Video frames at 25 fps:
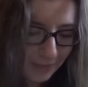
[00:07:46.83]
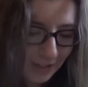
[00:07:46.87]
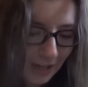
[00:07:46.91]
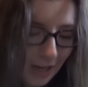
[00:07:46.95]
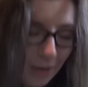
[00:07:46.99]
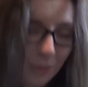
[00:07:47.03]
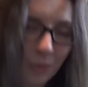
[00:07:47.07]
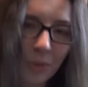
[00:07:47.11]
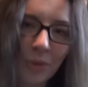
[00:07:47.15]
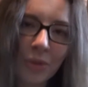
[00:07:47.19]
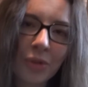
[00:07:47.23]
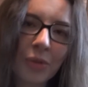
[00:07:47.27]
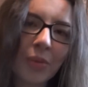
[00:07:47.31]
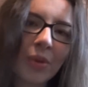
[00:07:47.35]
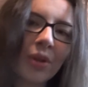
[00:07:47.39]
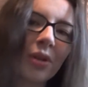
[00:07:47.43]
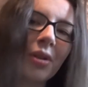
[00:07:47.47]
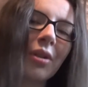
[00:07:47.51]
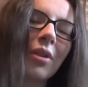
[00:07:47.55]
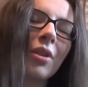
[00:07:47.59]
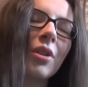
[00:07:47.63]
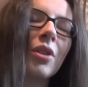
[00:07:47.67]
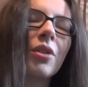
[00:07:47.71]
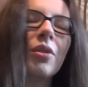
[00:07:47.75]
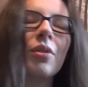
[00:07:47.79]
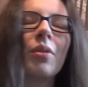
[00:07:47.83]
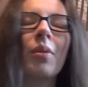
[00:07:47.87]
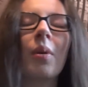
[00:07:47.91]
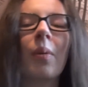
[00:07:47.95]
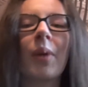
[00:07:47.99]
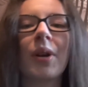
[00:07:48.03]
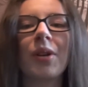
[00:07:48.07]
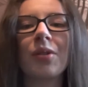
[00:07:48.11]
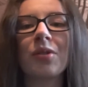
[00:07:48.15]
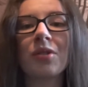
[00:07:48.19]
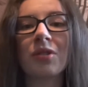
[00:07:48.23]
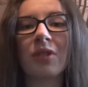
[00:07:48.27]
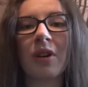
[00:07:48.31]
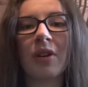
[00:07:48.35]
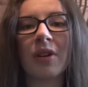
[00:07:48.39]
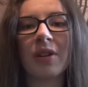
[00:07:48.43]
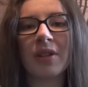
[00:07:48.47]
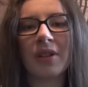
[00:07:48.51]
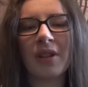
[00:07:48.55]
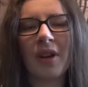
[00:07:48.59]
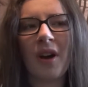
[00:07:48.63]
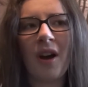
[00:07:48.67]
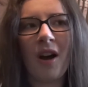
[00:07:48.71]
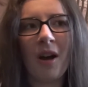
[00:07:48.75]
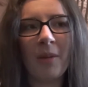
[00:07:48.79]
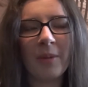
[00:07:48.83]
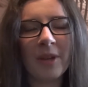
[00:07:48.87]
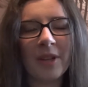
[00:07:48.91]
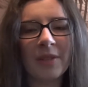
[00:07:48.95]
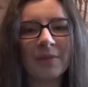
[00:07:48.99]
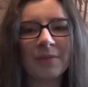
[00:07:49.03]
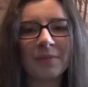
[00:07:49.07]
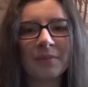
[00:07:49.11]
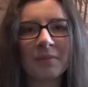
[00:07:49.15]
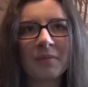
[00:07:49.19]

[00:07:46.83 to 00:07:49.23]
How old were you when you started in the hobby?